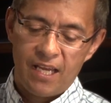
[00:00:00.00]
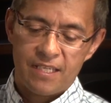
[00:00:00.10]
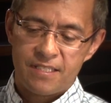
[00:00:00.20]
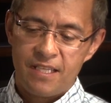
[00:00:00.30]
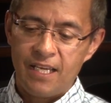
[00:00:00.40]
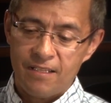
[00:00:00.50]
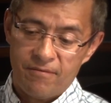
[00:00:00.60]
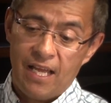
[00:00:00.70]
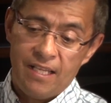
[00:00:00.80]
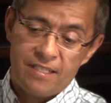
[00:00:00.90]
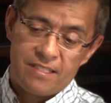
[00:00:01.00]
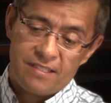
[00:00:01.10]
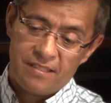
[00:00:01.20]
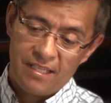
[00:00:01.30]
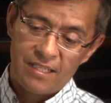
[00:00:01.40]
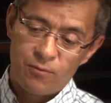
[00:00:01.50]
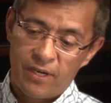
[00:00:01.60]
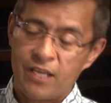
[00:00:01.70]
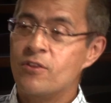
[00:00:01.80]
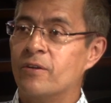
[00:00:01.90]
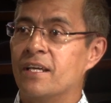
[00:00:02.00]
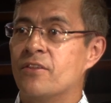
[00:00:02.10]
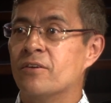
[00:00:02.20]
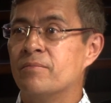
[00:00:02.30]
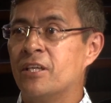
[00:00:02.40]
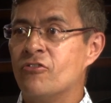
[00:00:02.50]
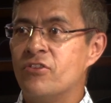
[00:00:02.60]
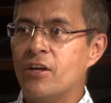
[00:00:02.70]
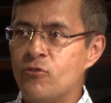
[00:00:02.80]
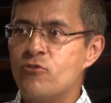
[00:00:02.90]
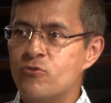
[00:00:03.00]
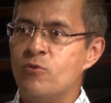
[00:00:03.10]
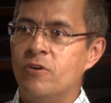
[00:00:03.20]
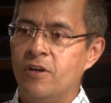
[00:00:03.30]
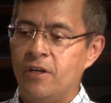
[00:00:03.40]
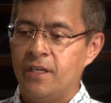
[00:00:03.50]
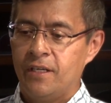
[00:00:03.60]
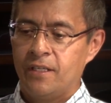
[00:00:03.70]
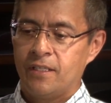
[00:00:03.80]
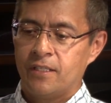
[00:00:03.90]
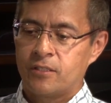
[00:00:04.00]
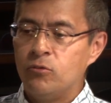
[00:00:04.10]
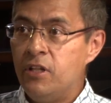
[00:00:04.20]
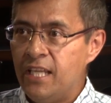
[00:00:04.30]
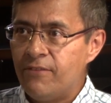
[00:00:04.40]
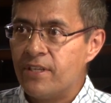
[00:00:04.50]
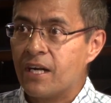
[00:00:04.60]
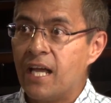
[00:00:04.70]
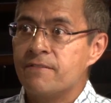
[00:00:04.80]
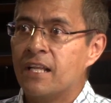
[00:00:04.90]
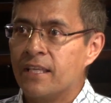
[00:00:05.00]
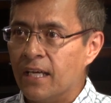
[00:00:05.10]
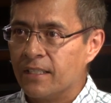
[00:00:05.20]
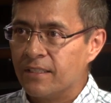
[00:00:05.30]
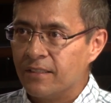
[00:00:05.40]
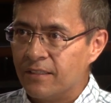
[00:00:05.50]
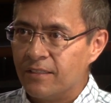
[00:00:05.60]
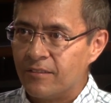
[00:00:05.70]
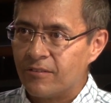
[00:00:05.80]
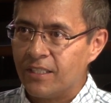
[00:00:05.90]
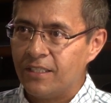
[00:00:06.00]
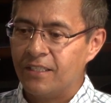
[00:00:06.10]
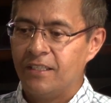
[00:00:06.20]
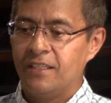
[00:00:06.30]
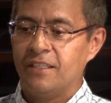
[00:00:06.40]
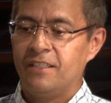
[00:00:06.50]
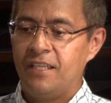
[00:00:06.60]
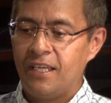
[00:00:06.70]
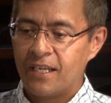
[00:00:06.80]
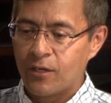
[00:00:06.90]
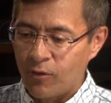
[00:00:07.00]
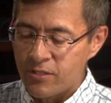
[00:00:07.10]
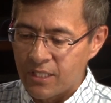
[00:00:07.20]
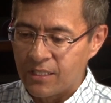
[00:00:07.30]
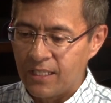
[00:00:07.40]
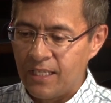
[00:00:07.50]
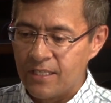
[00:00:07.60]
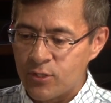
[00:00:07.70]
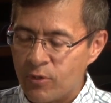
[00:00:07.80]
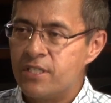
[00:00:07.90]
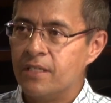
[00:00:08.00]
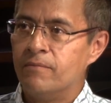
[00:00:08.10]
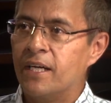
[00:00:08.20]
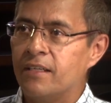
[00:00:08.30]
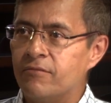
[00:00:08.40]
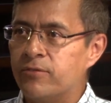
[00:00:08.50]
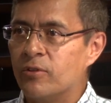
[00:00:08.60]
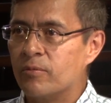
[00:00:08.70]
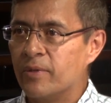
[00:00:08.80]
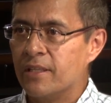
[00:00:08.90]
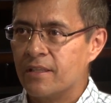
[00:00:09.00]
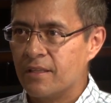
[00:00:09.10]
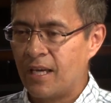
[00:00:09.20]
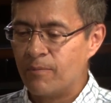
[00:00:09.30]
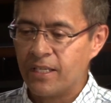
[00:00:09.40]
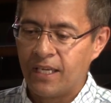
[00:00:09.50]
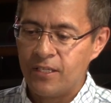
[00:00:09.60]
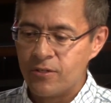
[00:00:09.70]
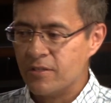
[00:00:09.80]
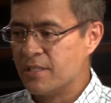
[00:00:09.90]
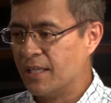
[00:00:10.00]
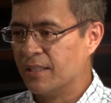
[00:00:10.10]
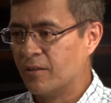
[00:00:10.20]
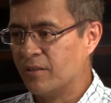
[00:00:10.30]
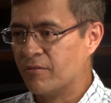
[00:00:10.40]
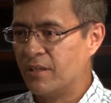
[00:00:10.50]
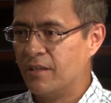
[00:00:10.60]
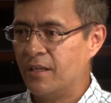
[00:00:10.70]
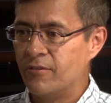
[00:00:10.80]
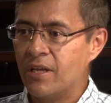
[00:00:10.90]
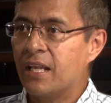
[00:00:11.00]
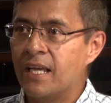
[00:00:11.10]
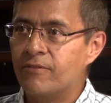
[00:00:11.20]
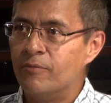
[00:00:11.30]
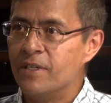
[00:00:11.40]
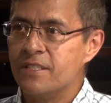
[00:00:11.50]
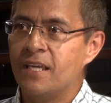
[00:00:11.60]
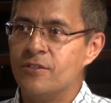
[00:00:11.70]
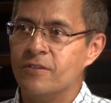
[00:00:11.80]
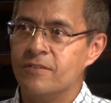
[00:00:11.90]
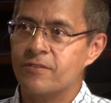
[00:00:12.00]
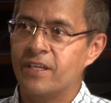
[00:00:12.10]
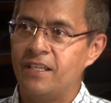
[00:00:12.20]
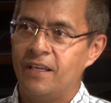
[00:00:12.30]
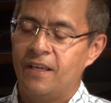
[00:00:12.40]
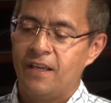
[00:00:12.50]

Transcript: Yes, that's what I thought. I thought because they're used to live their lives like that, right? They are constantly switching back and forth with applications and real life conversations, right?